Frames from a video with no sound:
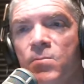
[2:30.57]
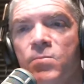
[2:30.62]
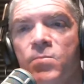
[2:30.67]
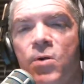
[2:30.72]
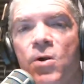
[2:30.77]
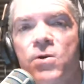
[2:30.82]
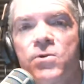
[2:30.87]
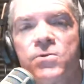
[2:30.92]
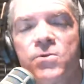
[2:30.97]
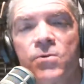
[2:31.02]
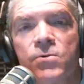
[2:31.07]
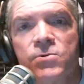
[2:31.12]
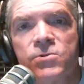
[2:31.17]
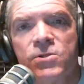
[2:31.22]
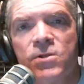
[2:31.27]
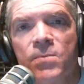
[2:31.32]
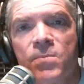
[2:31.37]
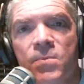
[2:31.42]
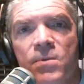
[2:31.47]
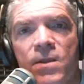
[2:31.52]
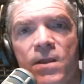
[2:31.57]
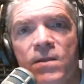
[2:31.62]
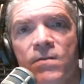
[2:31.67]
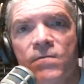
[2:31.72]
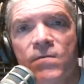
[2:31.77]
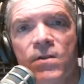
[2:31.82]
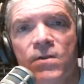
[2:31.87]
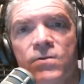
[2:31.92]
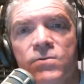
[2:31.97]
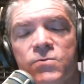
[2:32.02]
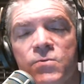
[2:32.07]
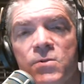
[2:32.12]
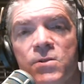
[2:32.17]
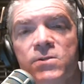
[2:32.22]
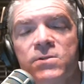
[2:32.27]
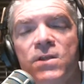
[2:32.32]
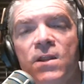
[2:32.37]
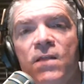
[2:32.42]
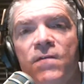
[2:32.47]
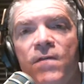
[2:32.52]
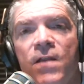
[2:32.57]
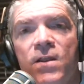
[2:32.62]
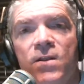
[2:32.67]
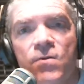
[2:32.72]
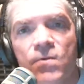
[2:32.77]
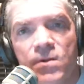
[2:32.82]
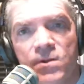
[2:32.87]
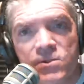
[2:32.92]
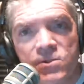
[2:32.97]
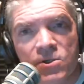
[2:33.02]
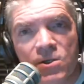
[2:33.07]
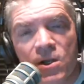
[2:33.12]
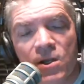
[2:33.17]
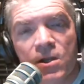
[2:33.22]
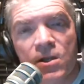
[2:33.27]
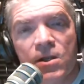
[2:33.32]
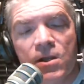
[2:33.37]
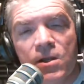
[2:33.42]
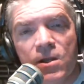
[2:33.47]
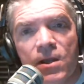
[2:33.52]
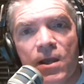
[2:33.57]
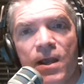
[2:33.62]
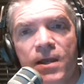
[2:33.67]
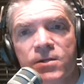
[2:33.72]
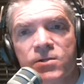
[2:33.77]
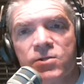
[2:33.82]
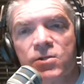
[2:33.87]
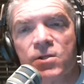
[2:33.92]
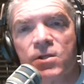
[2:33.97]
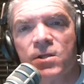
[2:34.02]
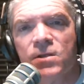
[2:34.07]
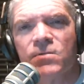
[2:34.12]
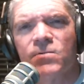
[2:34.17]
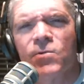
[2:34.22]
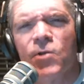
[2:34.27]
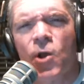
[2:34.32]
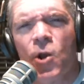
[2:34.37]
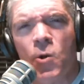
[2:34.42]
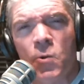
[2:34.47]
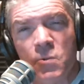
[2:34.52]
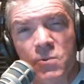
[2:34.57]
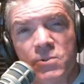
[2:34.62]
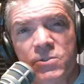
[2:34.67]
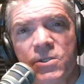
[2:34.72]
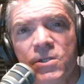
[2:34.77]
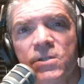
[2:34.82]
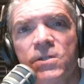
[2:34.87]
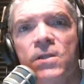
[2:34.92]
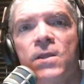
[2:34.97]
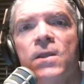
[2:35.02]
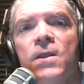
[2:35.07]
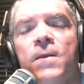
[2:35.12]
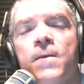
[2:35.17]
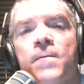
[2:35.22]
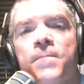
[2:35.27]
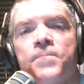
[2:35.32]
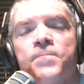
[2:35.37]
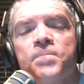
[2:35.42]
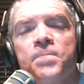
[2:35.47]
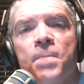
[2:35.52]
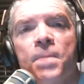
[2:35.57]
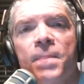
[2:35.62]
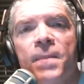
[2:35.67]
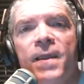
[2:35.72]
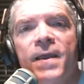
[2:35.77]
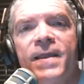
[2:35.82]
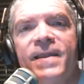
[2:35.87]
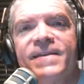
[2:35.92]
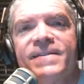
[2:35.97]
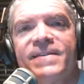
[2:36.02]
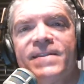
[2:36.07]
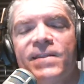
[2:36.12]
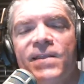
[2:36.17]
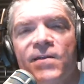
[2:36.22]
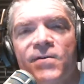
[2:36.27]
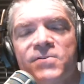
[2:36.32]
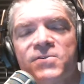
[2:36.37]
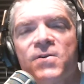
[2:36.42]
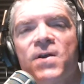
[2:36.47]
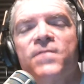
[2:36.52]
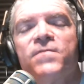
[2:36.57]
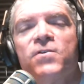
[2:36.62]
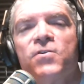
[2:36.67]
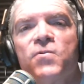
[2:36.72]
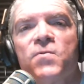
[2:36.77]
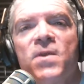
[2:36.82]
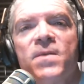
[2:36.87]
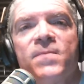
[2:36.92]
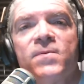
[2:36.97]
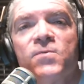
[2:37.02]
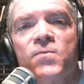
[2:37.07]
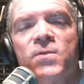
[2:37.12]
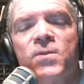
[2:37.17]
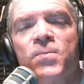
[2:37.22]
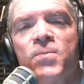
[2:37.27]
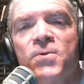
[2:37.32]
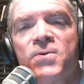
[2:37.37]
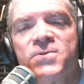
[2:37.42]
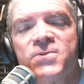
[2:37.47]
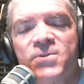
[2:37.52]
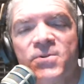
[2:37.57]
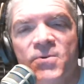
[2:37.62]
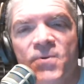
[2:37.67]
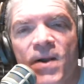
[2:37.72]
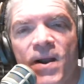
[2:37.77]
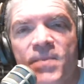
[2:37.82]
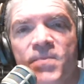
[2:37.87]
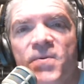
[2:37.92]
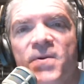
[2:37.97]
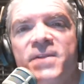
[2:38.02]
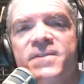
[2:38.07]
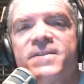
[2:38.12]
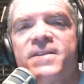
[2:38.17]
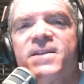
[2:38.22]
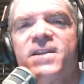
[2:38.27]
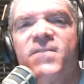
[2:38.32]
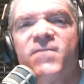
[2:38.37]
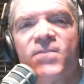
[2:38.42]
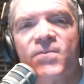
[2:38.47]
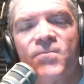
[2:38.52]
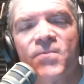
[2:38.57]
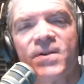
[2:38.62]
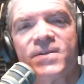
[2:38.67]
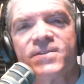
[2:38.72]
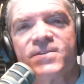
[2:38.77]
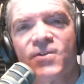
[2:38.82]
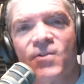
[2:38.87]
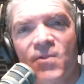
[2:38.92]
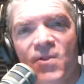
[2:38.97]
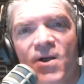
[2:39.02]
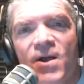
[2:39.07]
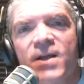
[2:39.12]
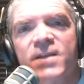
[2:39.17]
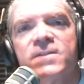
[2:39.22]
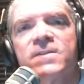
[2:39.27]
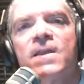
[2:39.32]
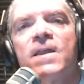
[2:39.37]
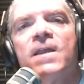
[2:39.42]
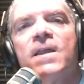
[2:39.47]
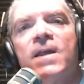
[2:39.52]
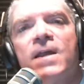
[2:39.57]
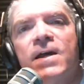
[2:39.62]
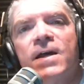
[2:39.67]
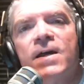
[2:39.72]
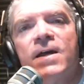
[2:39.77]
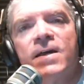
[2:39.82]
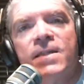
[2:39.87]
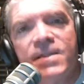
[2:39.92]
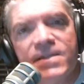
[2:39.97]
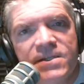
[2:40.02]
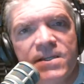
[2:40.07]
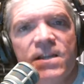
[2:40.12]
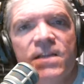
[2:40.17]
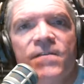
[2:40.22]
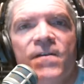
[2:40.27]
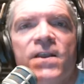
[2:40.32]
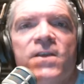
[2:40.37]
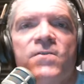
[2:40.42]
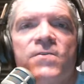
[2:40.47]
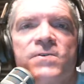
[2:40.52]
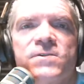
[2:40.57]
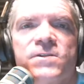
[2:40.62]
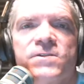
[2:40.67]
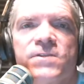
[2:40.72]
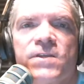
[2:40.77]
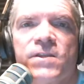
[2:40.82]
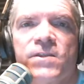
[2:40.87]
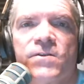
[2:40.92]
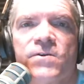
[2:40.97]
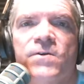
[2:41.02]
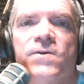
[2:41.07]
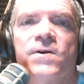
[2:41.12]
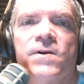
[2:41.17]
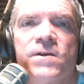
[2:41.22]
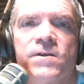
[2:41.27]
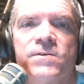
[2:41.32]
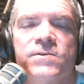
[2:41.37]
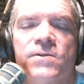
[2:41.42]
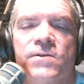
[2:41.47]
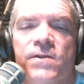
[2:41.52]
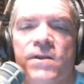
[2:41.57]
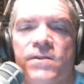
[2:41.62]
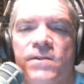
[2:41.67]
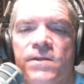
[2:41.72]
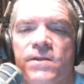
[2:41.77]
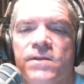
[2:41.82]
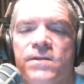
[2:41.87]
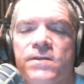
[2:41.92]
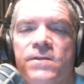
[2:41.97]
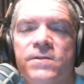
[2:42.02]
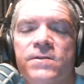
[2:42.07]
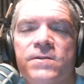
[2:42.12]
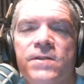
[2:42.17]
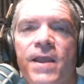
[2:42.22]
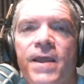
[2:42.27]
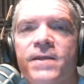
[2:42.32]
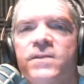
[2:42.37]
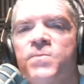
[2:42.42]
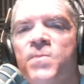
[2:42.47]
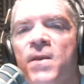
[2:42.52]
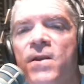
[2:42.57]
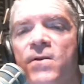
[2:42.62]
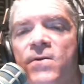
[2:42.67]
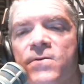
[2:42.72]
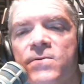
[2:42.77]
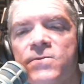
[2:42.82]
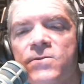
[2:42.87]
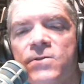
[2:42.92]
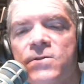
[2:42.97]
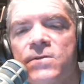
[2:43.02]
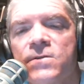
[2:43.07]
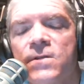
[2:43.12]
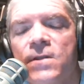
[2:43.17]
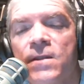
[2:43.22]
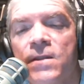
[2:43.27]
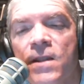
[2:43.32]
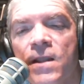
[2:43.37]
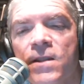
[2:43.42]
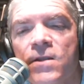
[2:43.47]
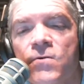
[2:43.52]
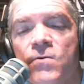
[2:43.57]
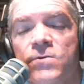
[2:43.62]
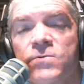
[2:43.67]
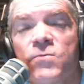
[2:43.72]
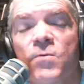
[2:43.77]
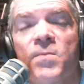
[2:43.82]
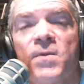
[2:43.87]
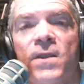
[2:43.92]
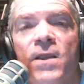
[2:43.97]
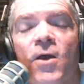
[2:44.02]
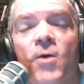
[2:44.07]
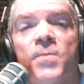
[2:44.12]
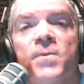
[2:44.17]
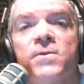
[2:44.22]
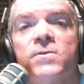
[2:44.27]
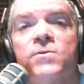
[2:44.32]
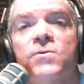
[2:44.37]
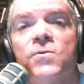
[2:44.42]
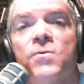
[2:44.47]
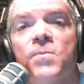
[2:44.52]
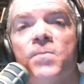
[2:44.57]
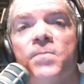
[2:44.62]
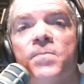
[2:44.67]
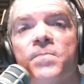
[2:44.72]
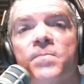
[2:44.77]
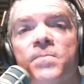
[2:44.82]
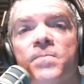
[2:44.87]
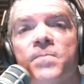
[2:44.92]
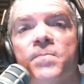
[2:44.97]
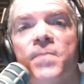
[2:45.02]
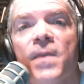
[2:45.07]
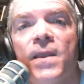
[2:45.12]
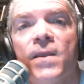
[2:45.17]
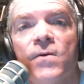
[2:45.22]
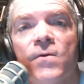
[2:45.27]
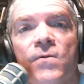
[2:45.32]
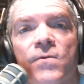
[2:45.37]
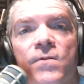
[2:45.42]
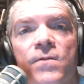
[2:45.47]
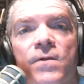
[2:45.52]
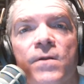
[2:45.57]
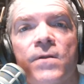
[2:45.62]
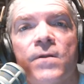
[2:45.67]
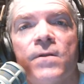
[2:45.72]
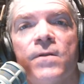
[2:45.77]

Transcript: partnership kind of deals where the city of Anchorage actually owns it, and they also have an agreement with the person who operates it that if it runs a loss, the city of Anchorage is on the hook. So now the taxpayers in Anchorage will be helping to bail